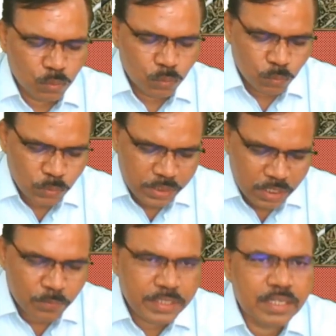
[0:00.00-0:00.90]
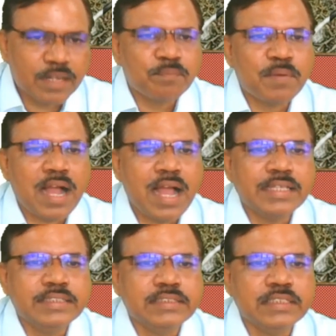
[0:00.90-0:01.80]
we have here
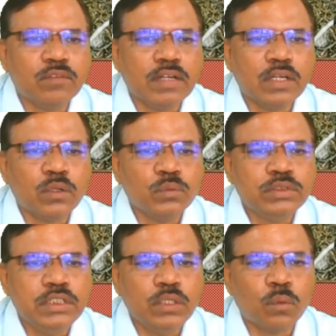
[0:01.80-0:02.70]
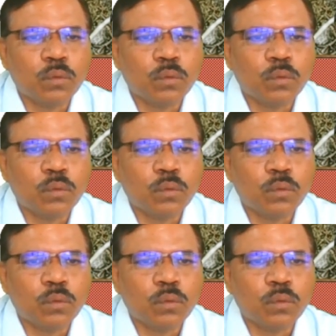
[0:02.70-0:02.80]
phi is equal to 0.